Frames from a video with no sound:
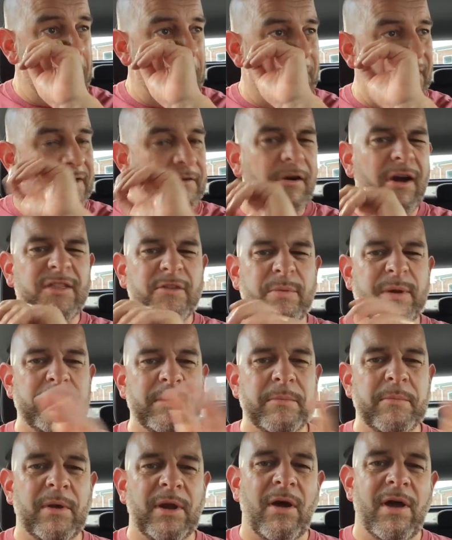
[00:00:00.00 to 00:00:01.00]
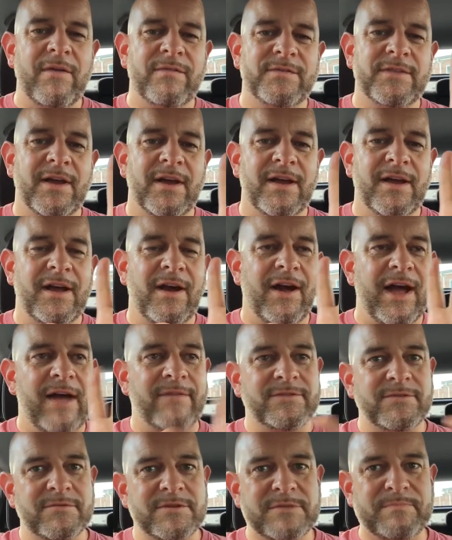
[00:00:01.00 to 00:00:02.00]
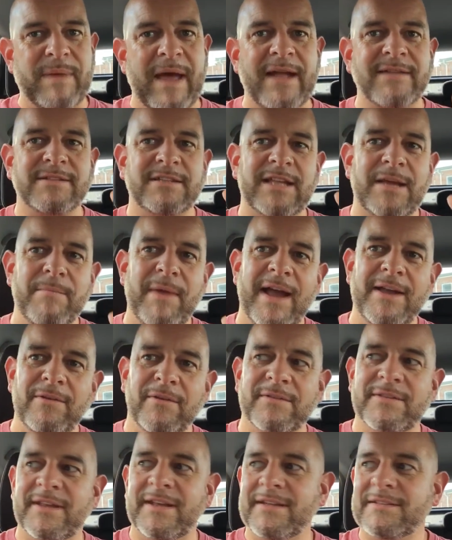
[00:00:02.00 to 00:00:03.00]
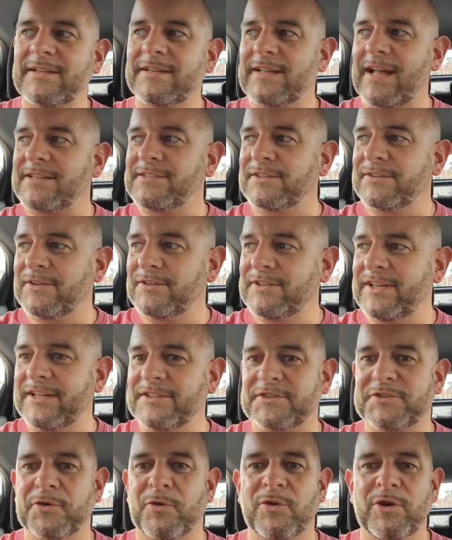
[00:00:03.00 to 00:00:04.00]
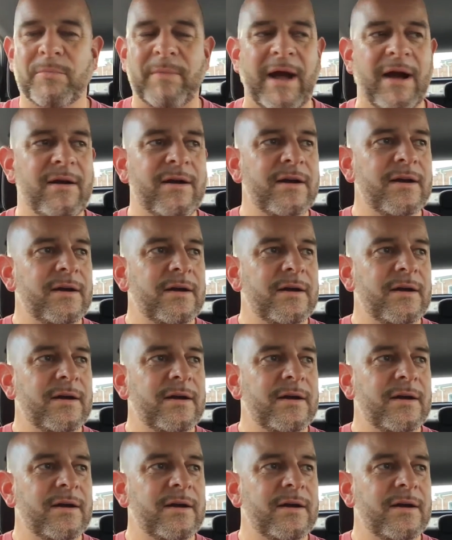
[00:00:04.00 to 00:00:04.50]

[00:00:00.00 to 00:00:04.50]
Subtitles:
But there are other people in my life that I have to respect, and they may not think that that's a good thing to talk about.